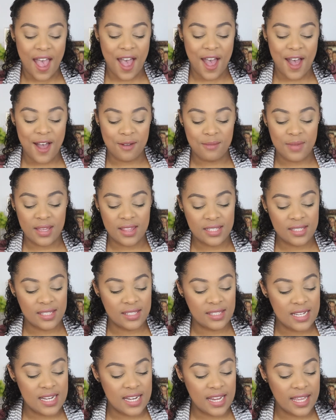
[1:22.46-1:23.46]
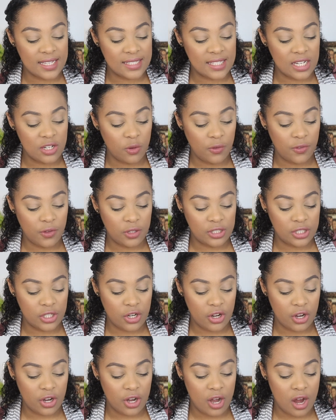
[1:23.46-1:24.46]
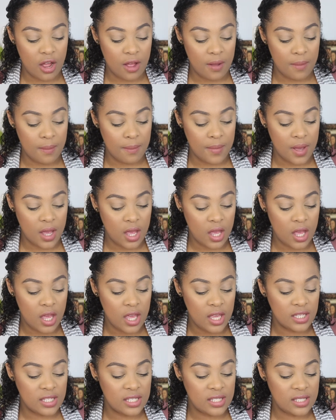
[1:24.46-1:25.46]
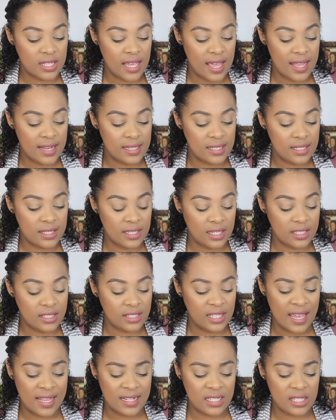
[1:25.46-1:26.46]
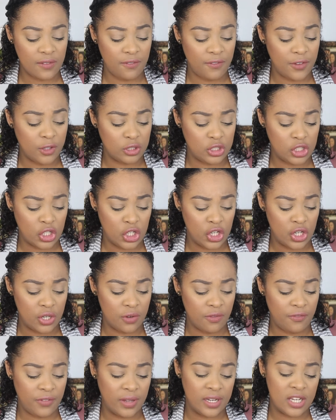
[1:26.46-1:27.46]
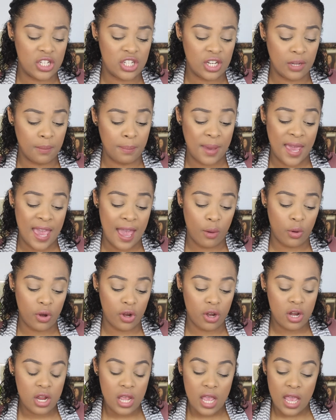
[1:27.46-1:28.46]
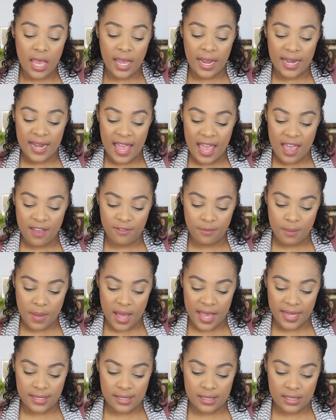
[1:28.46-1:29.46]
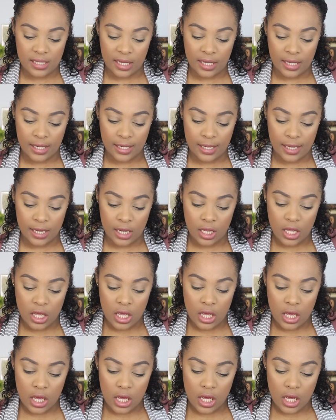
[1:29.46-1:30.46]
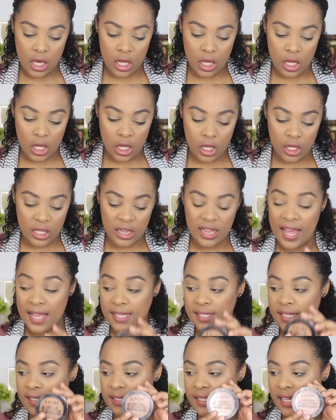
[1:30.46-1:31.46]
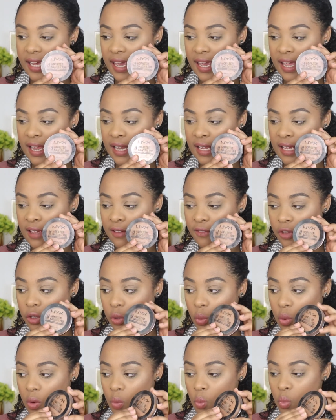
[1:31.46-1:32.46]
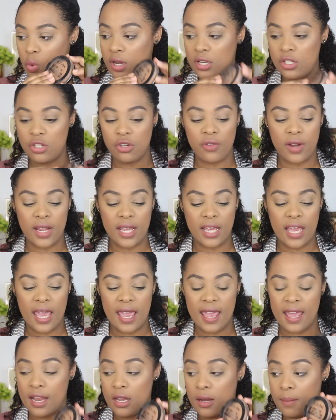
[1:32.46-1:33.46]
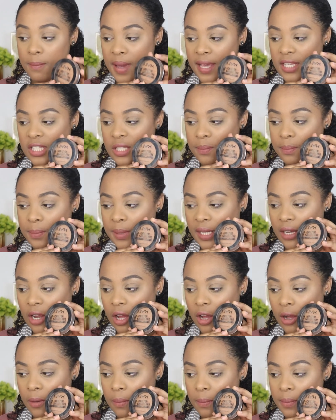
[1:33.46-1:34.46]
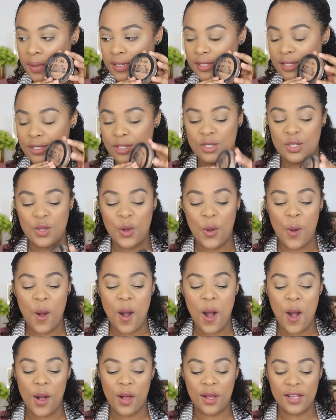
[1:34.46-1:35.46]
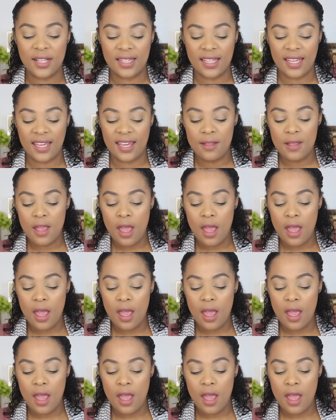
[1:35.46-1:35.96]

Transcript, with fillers: um, and this is the NYX No Filter um, Sans, Sans Filter Finishing Powder. And I have mine's in uh, classic tan if you are wondering and mine's beat up it's so ugly